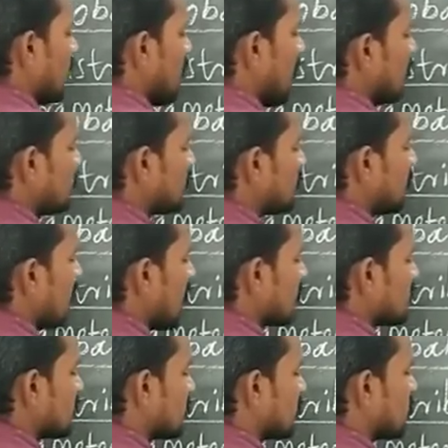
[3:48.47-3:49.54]

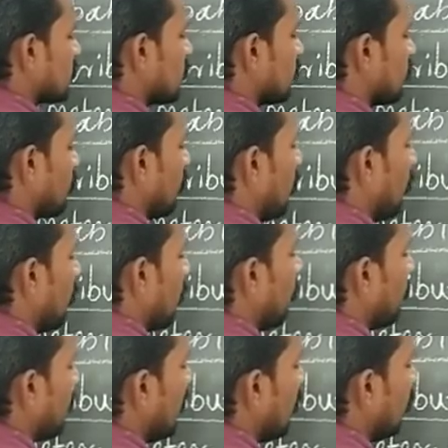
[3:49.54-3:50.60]
ncx
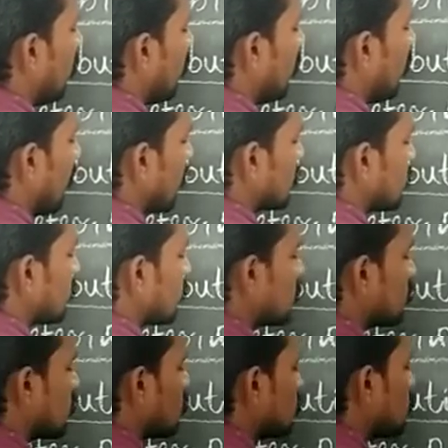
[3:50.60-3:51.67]
p power
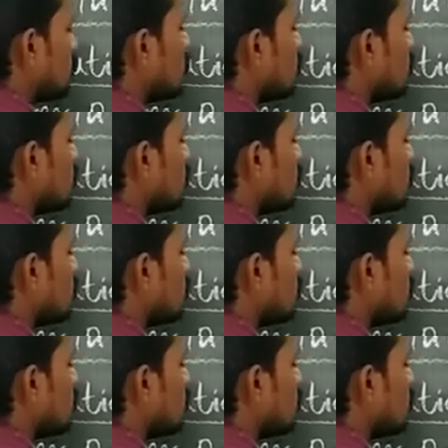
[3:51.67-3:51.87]
x q